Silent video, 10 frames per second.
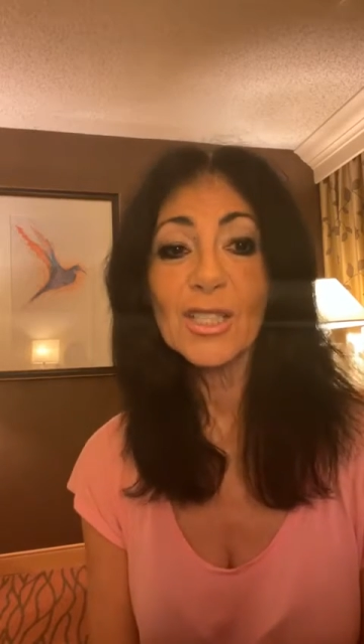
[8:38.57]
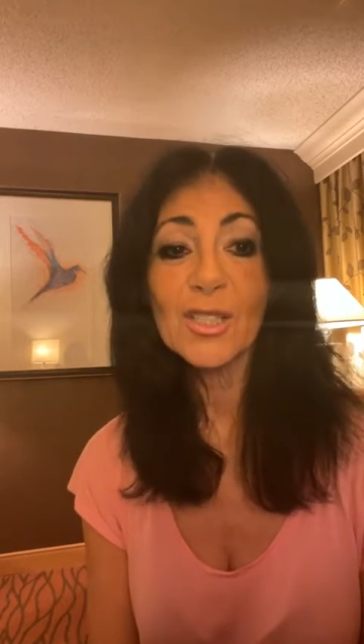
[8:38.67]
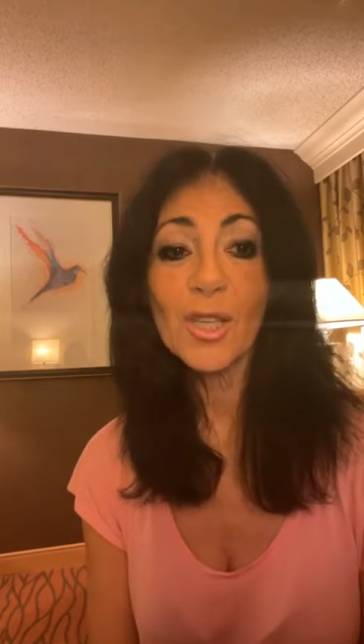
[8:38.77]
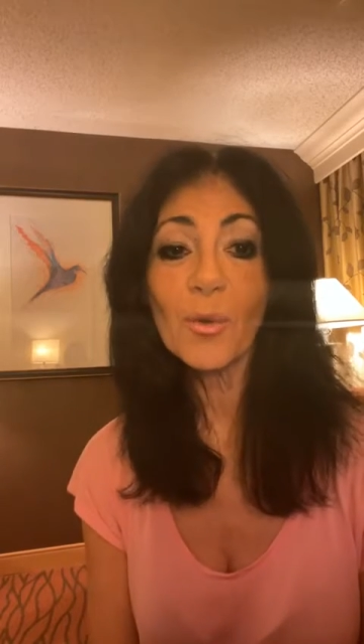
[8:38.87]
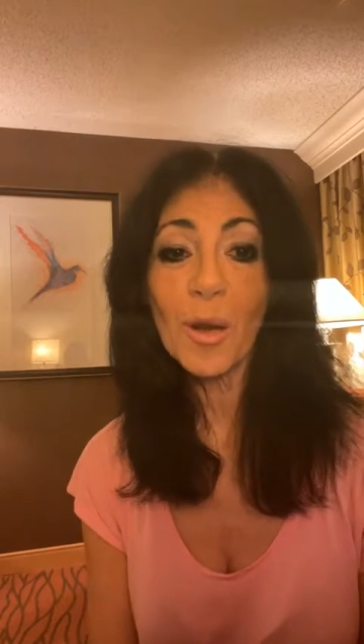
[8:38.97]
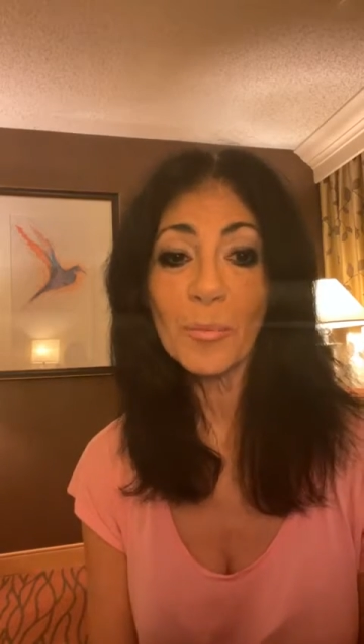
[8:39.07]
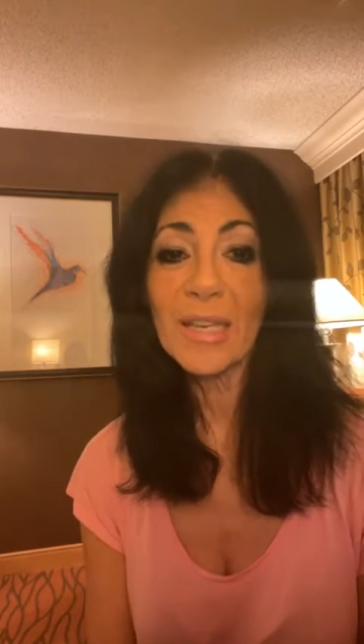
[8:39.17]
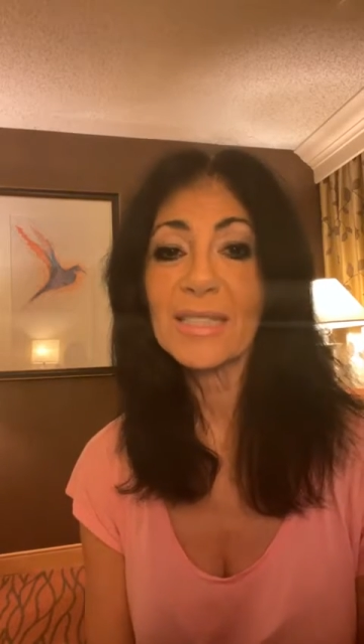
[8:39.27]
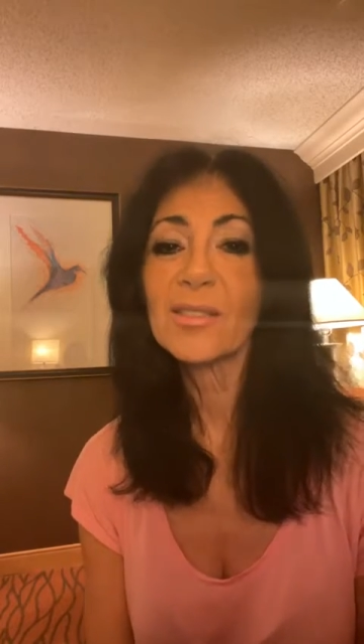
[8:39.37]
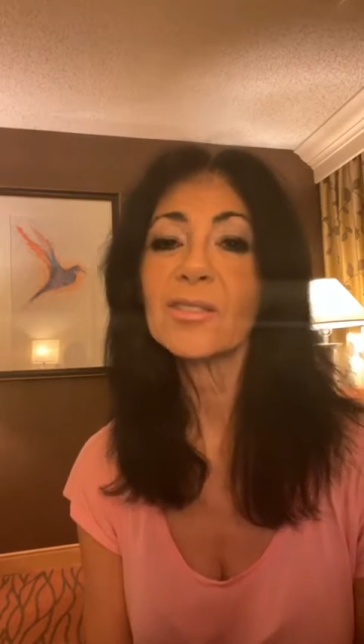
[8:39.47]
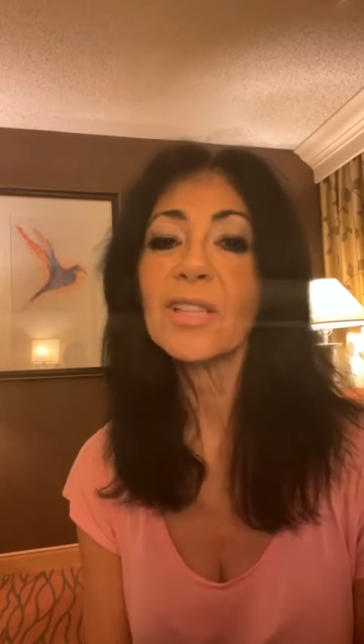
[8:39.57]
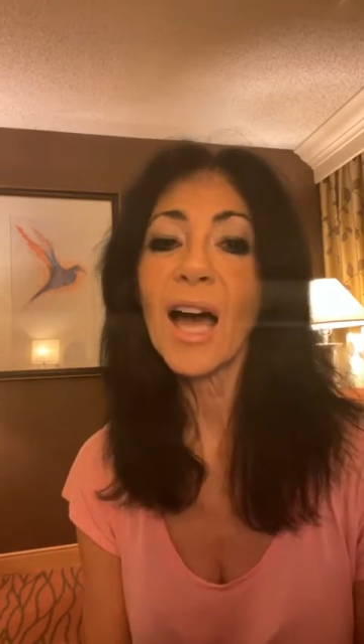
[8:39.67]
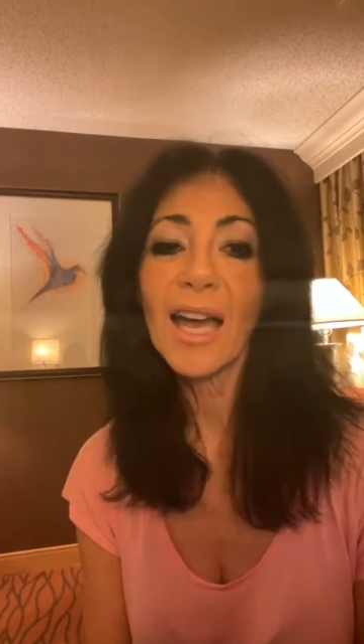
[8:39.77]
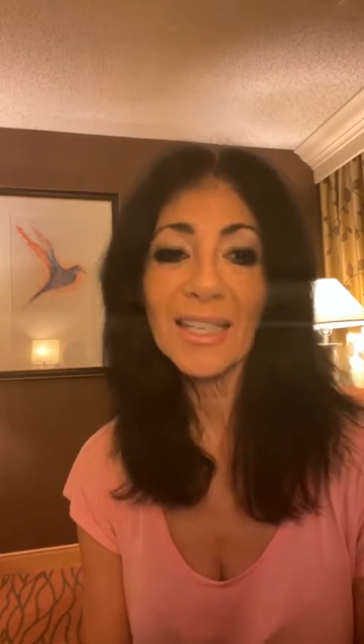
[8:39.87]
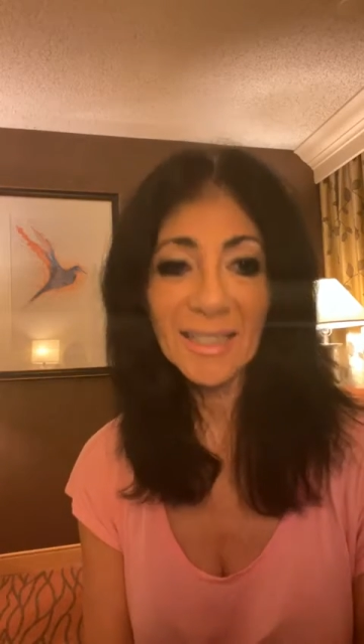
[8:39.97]
show up as
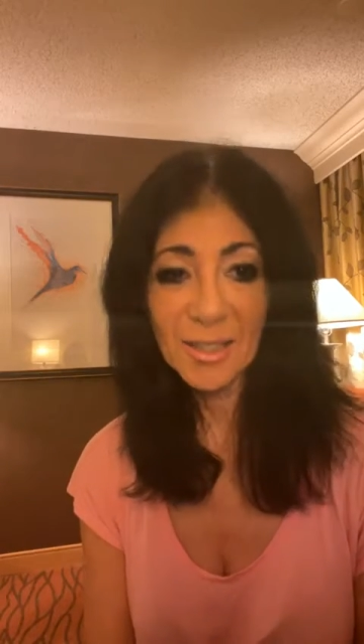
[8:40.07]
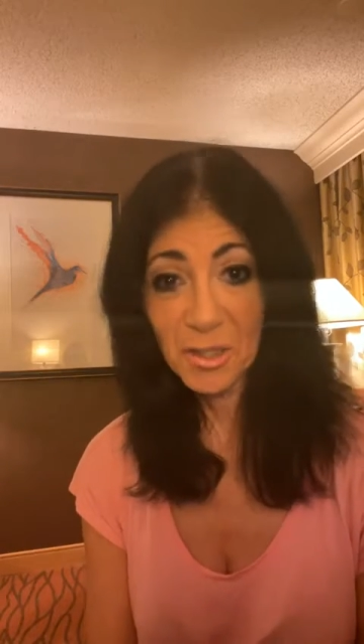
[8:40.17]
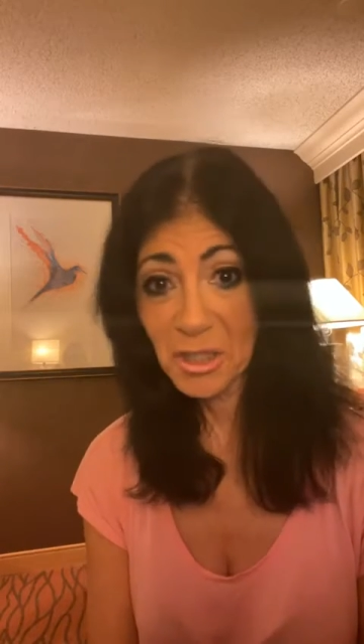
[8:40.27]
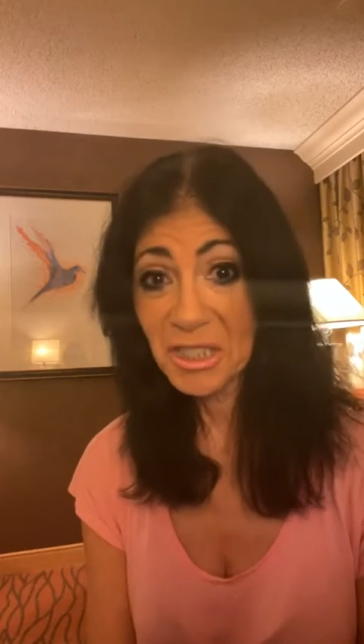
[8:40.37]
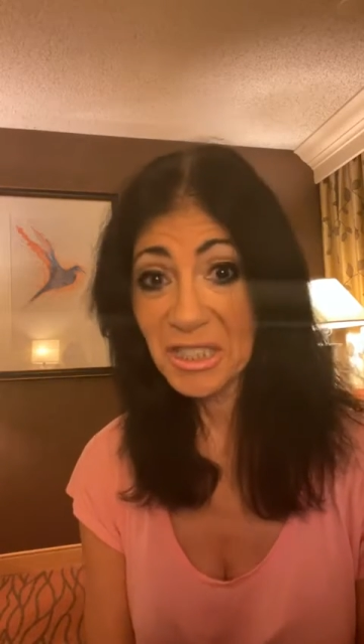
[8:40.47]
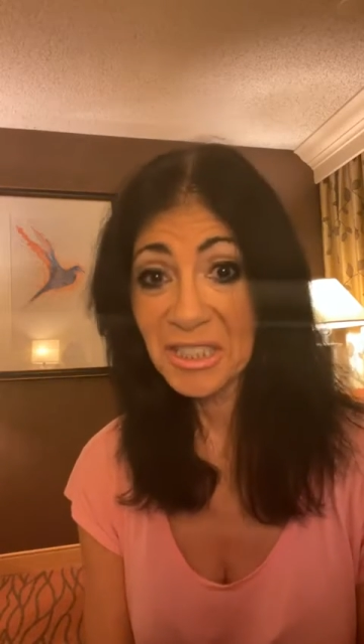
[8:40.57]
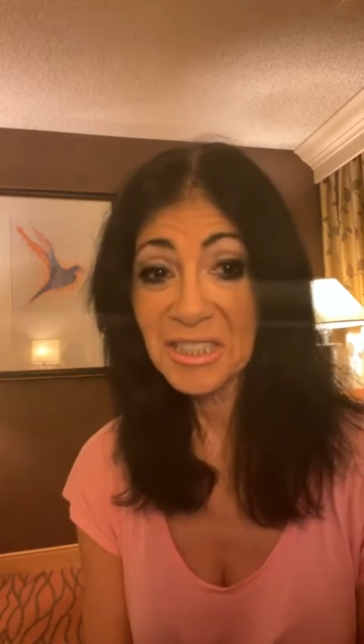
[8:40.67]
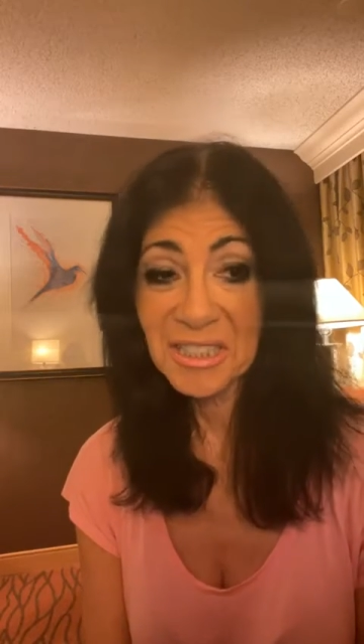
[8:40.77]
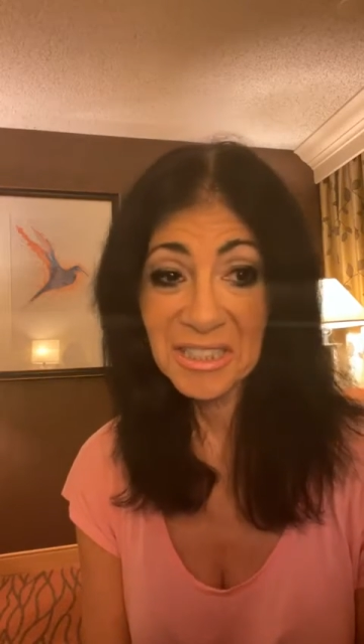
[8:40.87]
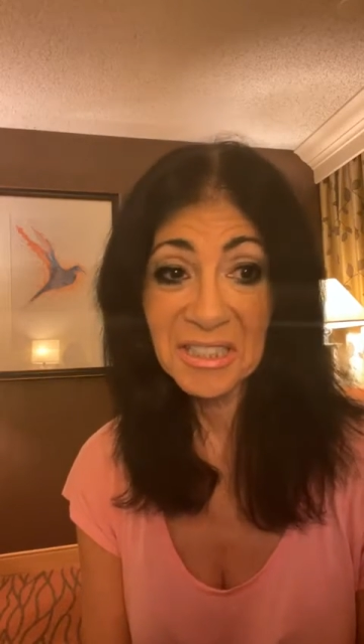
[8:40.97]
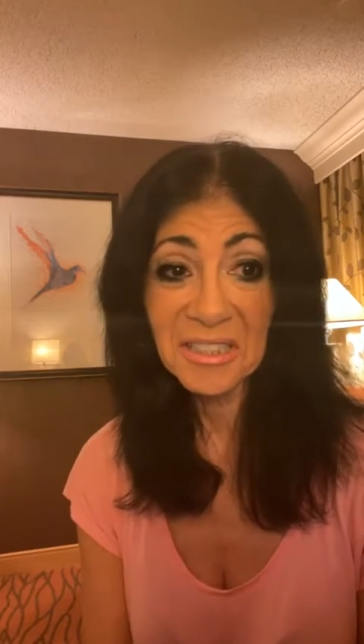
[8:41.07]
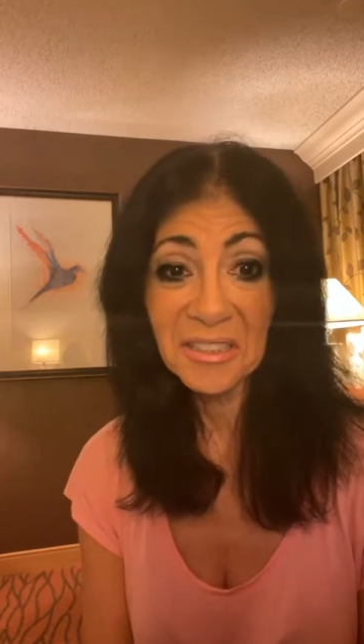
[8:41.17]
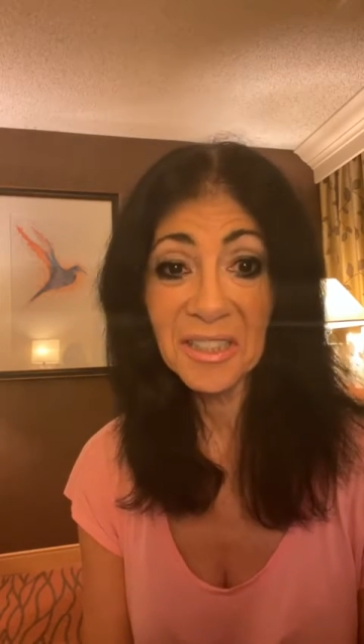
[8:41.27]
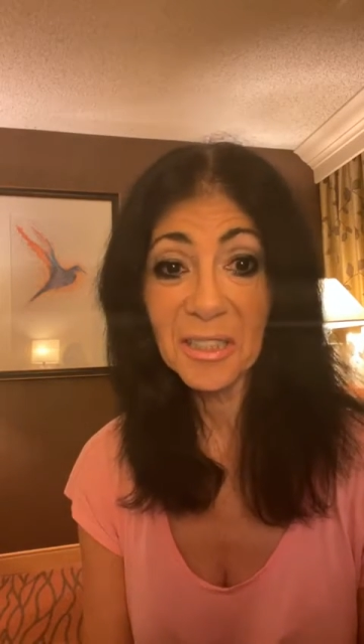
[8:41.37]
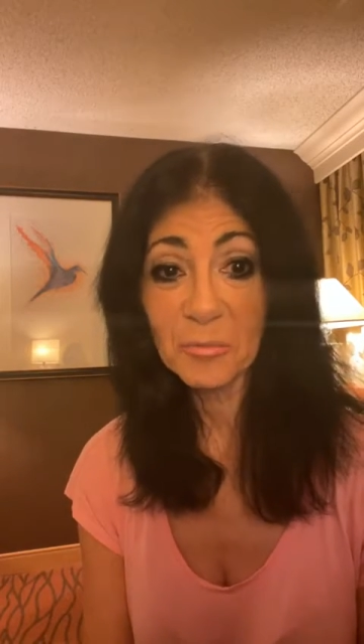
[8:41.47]
lying and cheating and
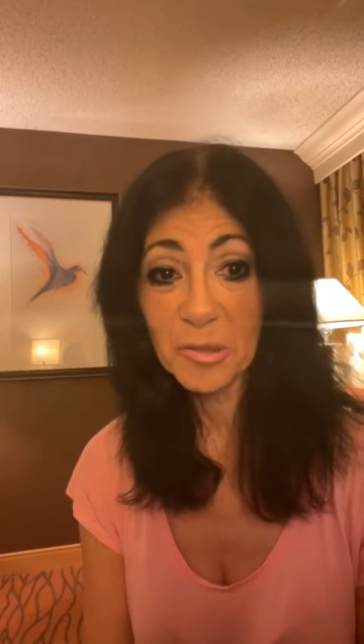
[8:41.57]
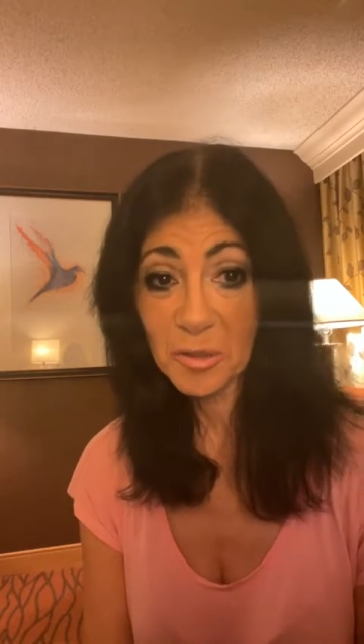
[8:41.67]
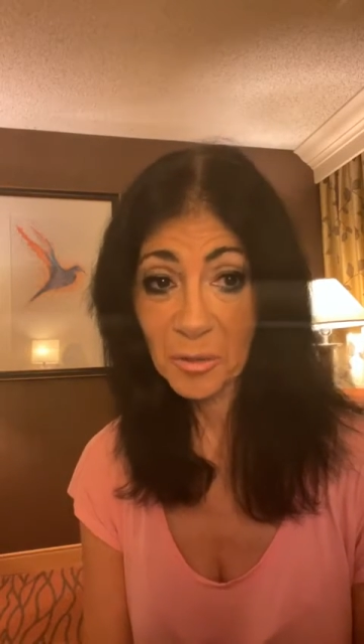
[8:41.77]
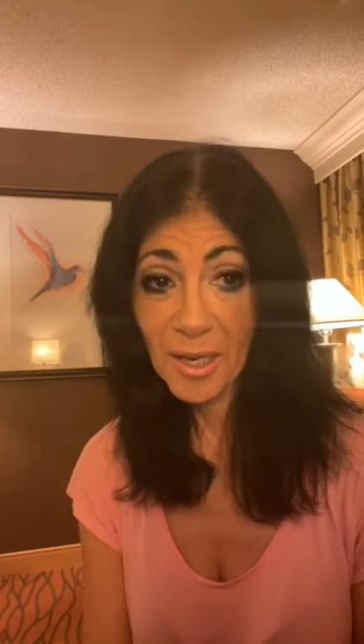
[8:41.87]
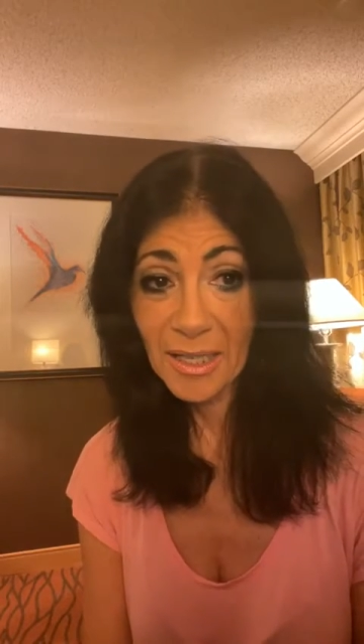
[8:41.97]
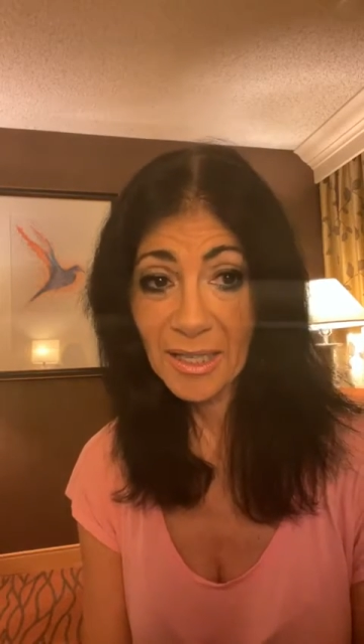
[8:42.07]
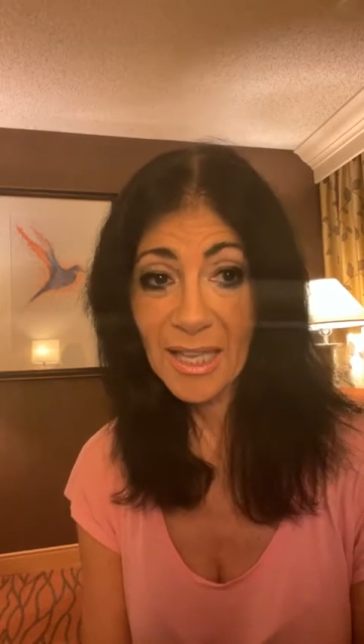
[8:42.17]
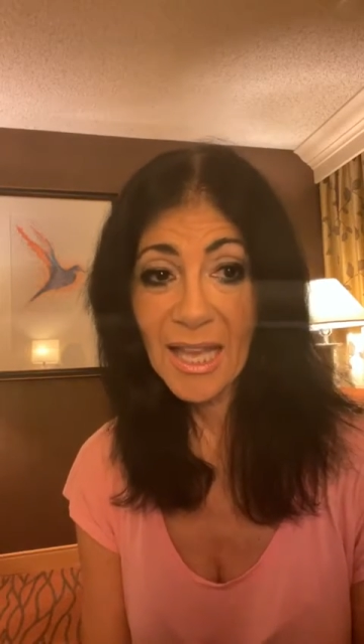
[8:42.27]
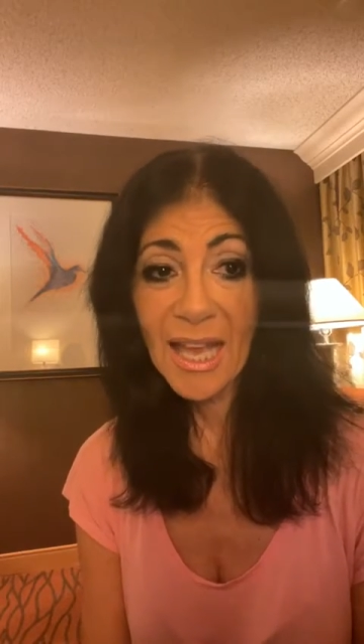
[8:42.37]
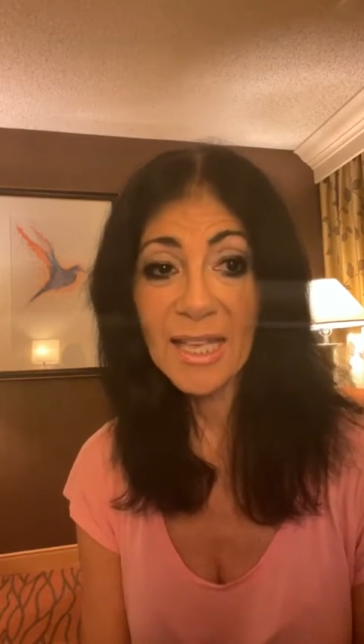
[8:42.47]
stealing and betraying,